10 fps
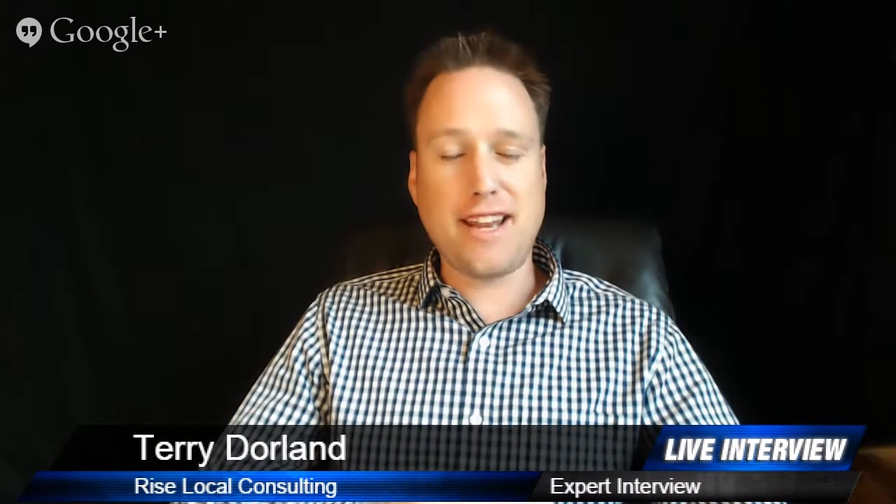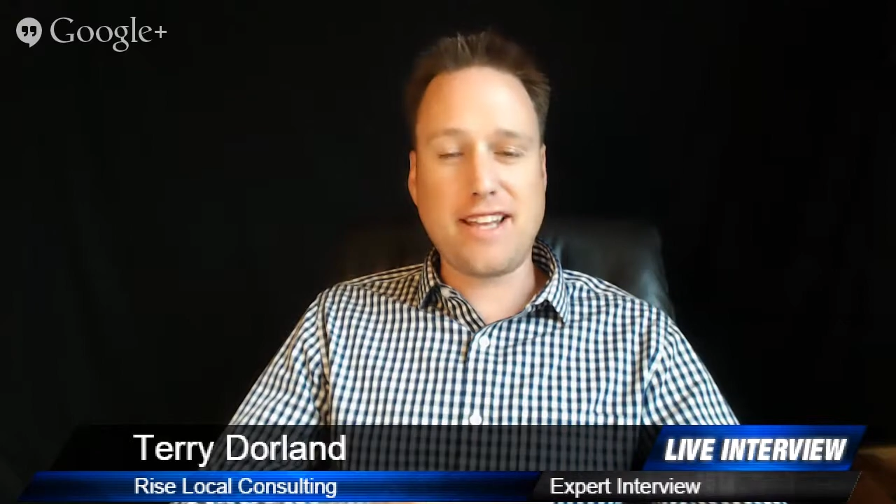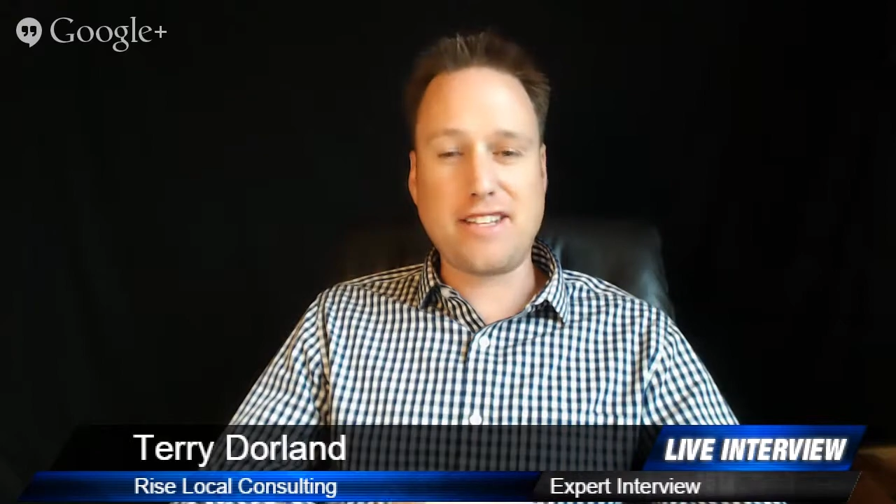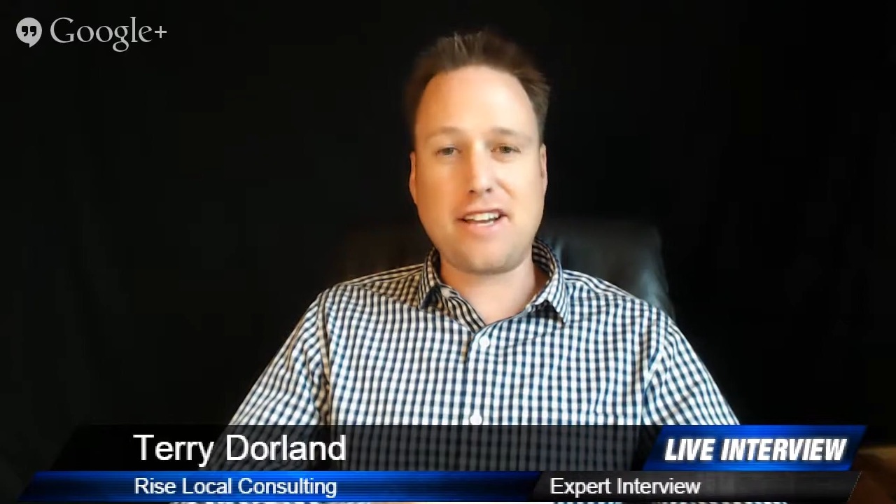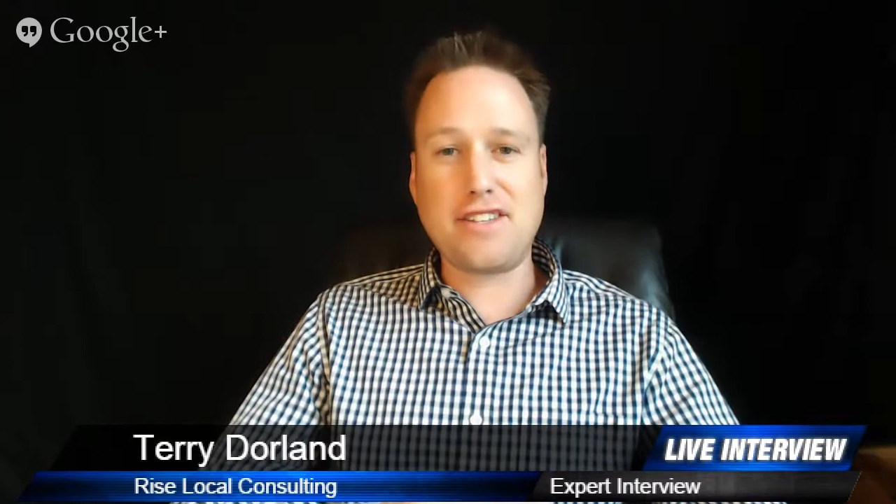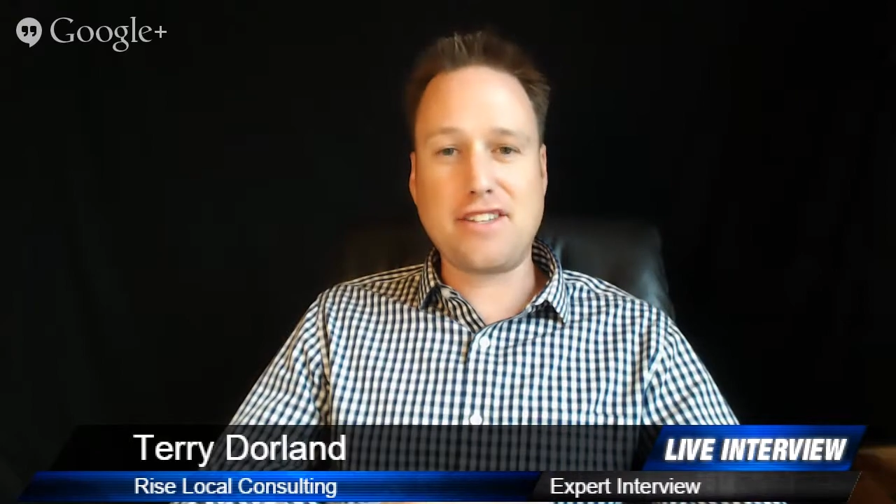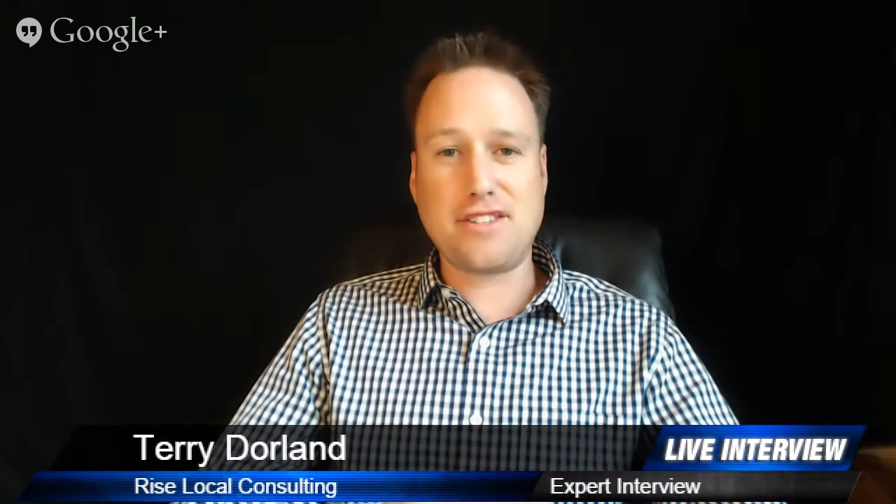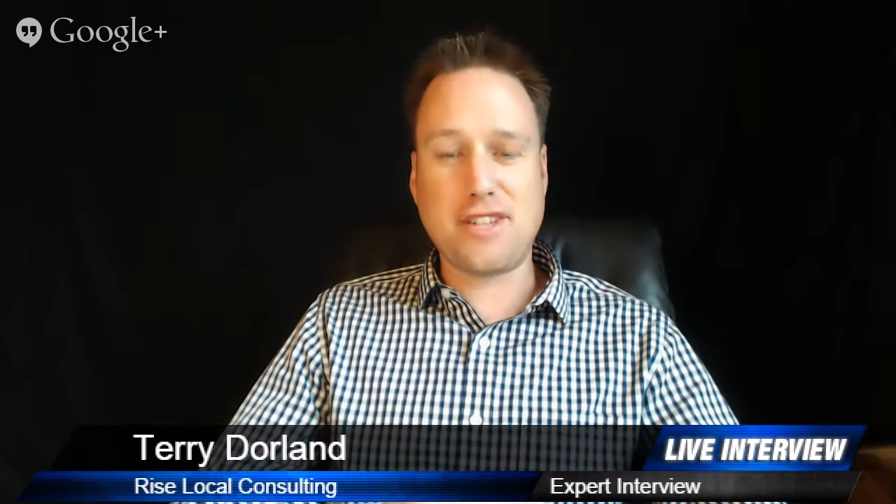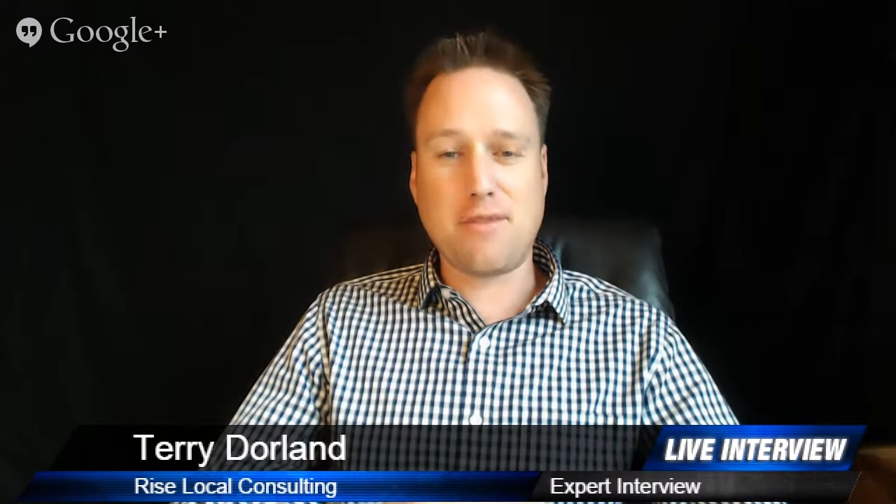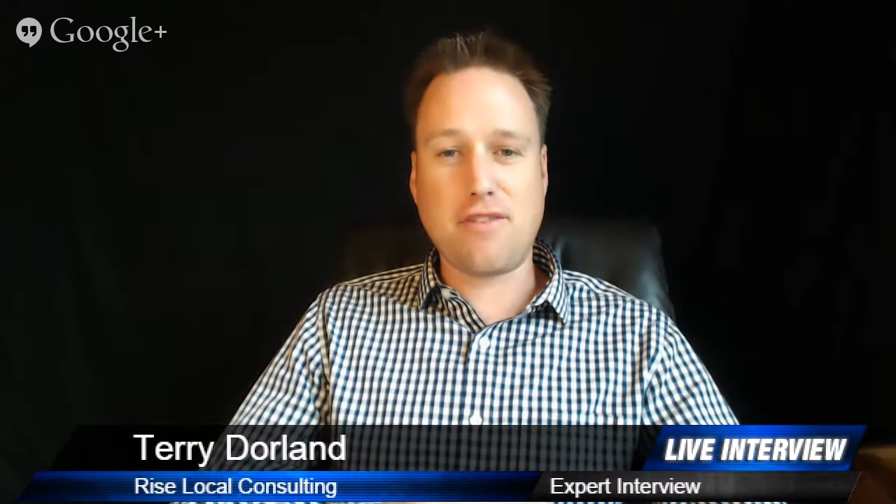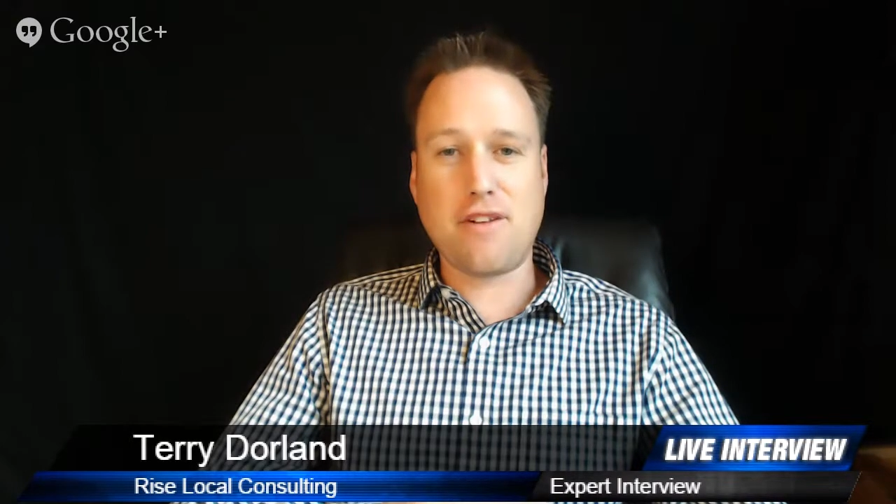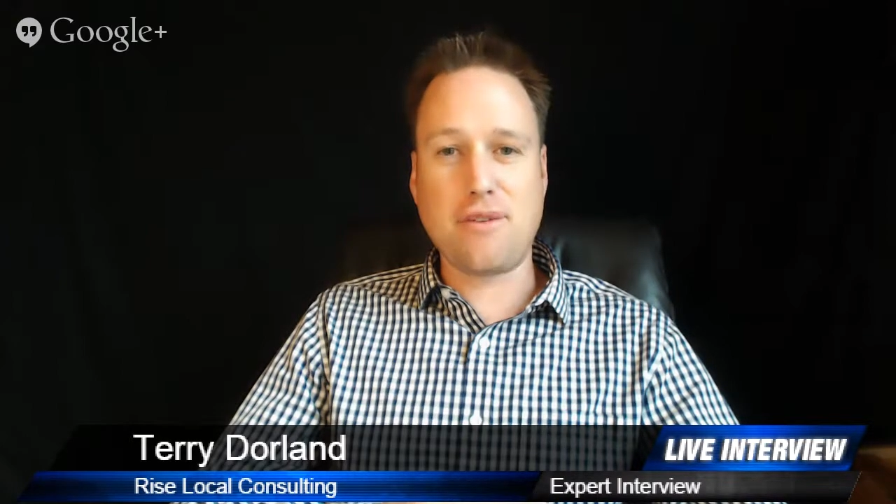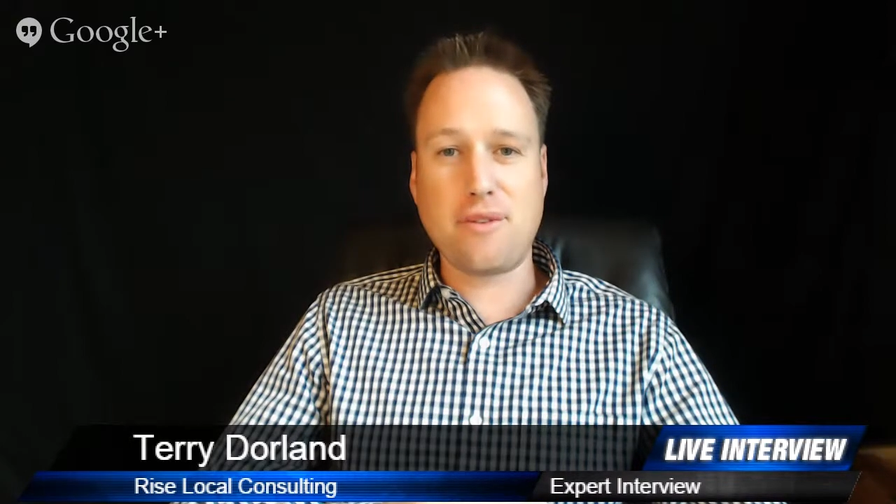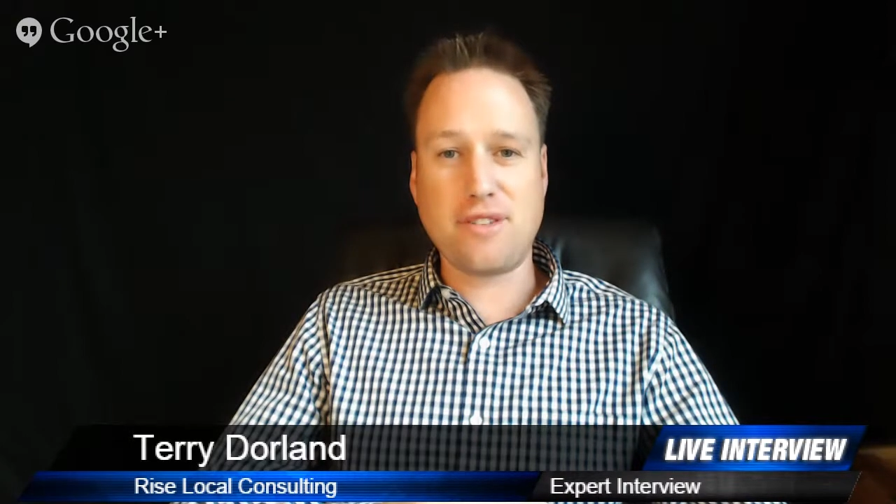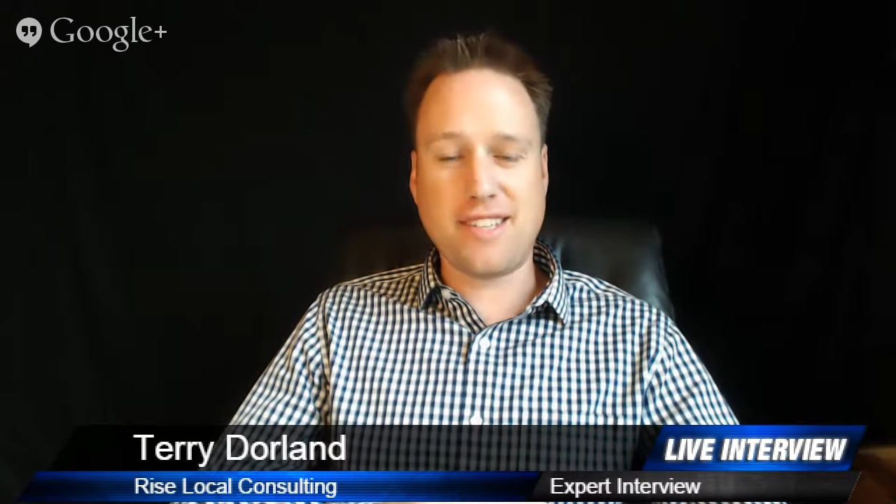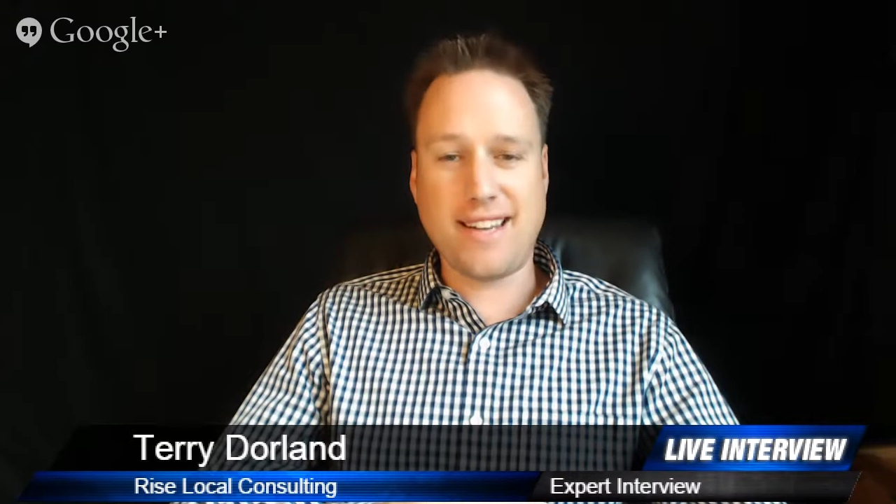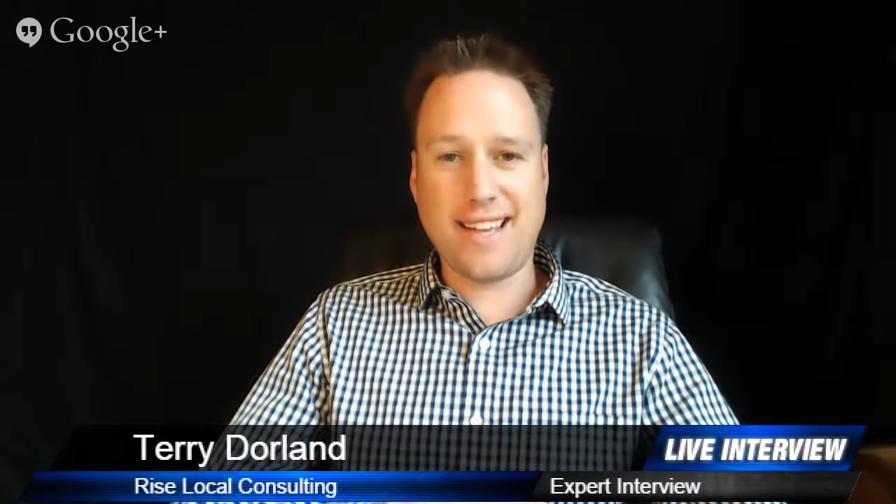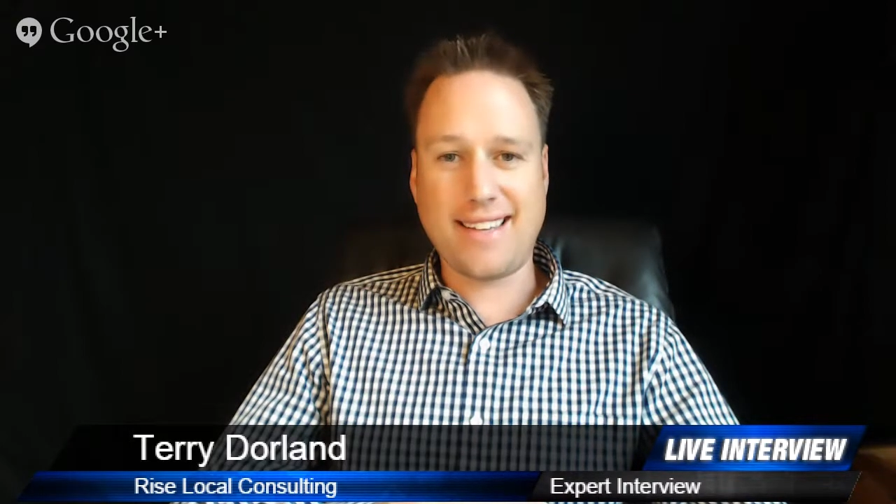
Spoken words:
insights to some of our viewers today.